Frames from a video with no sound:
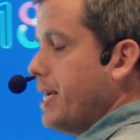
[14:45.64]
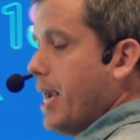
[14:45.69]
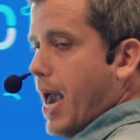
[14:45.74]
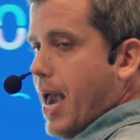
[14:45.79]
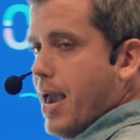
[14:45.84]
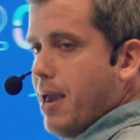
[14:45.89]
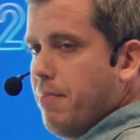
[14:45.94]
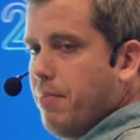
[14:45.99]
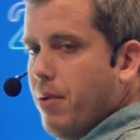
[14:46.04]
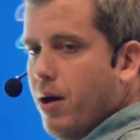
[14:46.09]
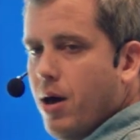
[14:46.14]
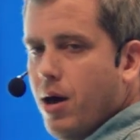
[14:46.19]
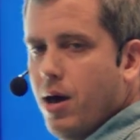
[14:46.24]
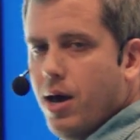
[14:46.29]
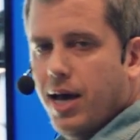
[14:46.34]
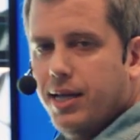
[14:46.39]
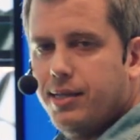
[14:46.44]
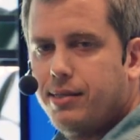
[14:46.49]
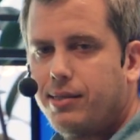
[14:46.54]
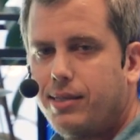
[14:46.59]
game
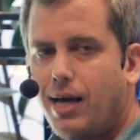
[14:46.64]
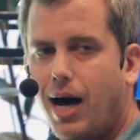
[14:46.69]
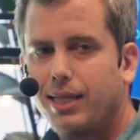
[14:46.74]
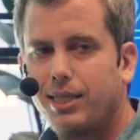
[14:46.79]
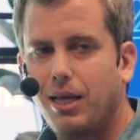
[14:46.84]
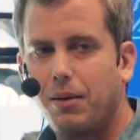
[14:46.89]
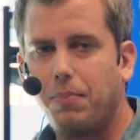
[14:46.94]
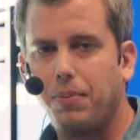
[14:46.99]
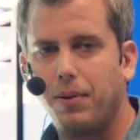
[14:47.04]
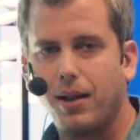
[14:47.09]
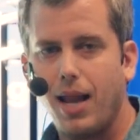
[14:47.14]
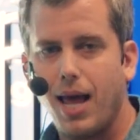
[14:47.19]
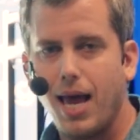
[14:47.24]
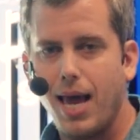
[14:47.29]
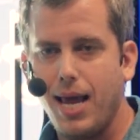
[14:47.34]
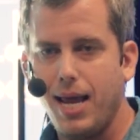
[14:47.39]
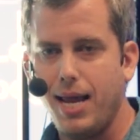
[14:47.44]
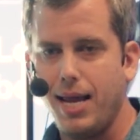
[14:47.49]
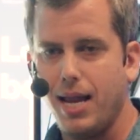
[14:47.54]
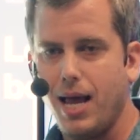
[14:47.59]
and started
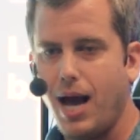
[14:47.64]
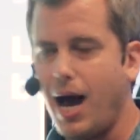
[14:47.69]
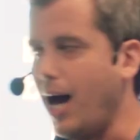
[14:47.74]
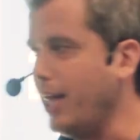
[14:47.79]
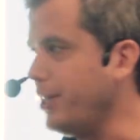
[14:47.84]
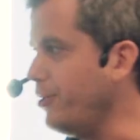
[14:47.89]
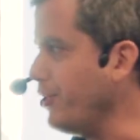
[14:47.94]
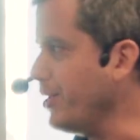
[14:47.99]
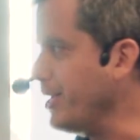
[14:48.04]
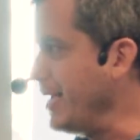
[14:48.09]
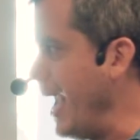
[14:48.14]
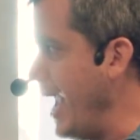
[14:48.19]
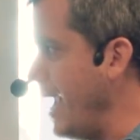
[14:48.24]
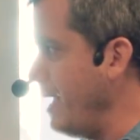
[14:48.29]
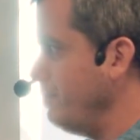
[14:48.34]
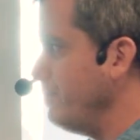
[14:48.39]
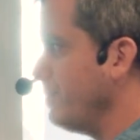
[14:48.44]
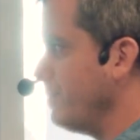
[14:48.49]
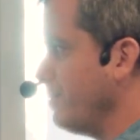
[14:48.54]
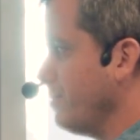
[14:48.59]
playing other
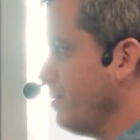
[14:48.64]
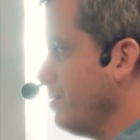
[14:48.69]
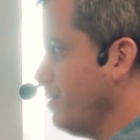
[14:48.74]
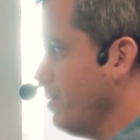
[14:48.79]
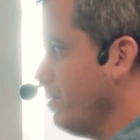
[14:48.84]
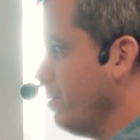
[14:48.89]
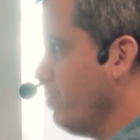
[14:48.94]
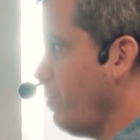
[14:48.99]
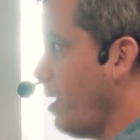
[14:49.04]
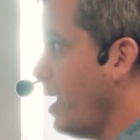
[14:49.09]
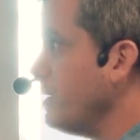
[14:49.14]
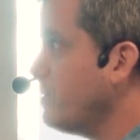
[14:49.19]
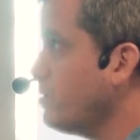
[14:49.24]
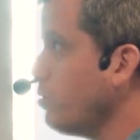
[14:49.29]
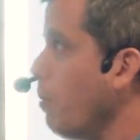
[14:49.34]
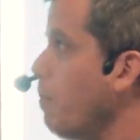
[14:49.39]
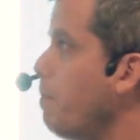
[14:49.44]
games, right? So